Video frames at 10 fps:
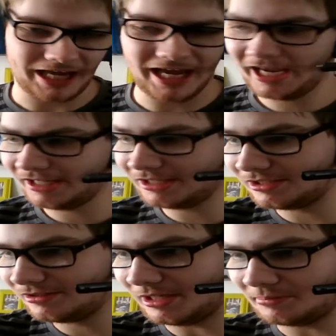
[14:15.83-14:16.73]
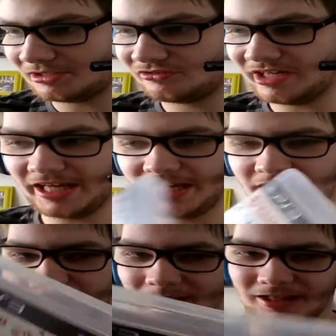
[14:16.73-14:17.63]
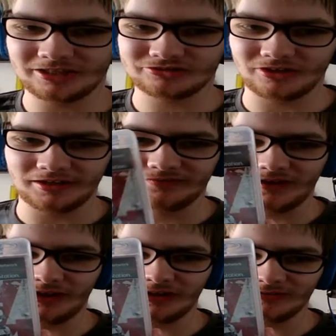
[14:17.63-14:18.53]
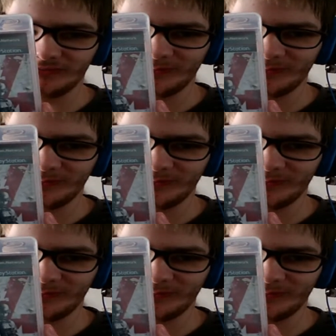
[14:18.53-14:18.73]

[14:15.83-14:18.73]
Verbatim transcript: And number three, Metal Gear Solid 4,